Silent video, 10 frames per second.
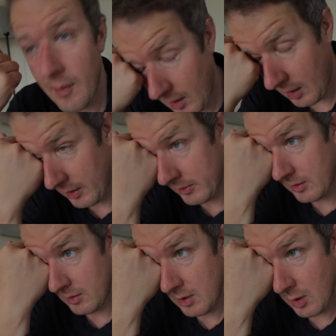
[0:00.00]
the
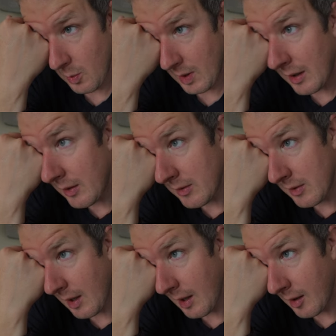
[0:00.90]
last 2
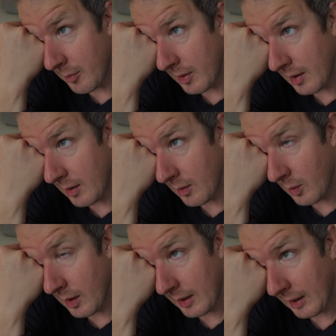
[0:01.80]
weeks, and I've been
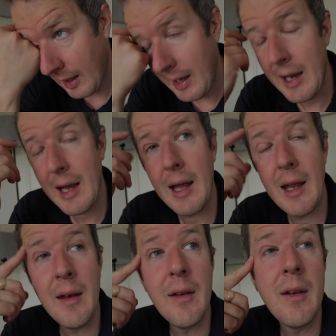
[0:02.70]
working late,
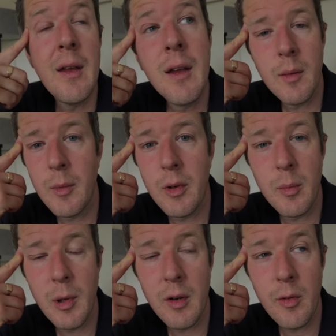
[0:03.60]
and I'm just
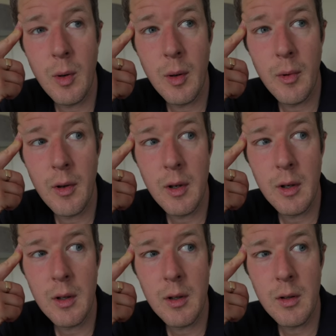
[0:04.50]
a bit overwhelmed, I
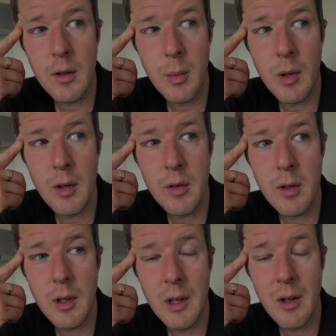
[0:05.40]
think, to be
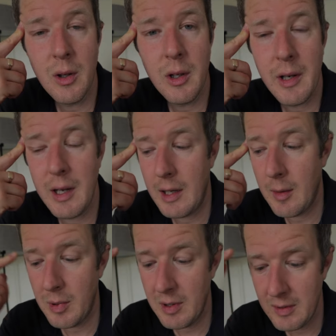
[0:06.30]
honest. I need a holiday
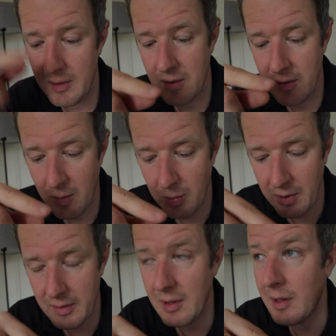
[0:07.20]
again, but this is the
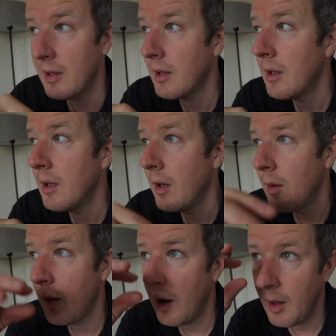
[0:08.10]
trouble. It's like,
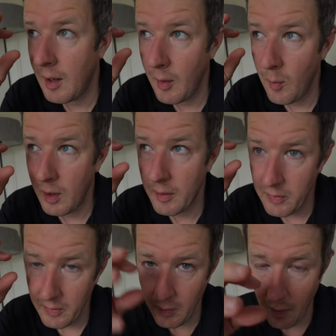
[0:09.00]
I work
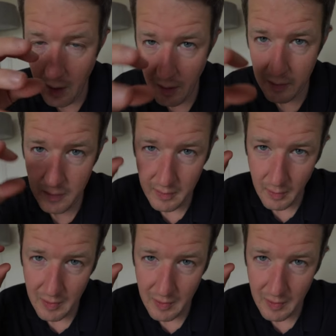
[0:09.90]
so hard and so